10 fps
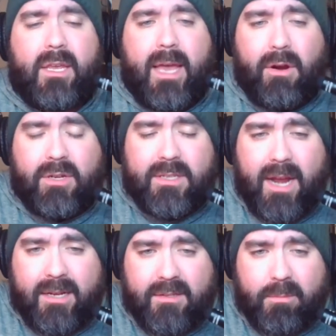
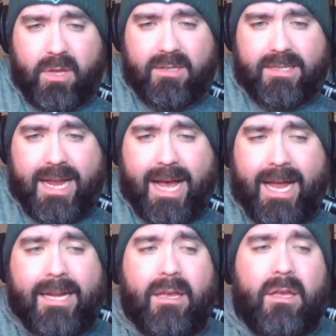Eriksson-Ek is a
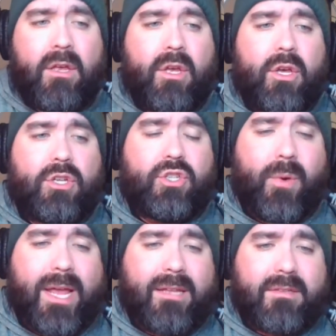+9.
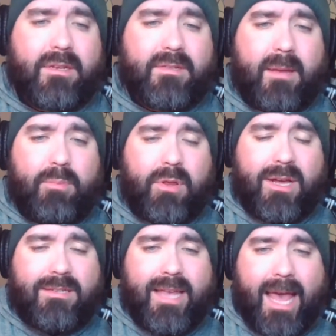Johansson is a
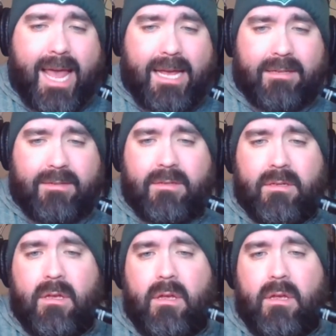+8.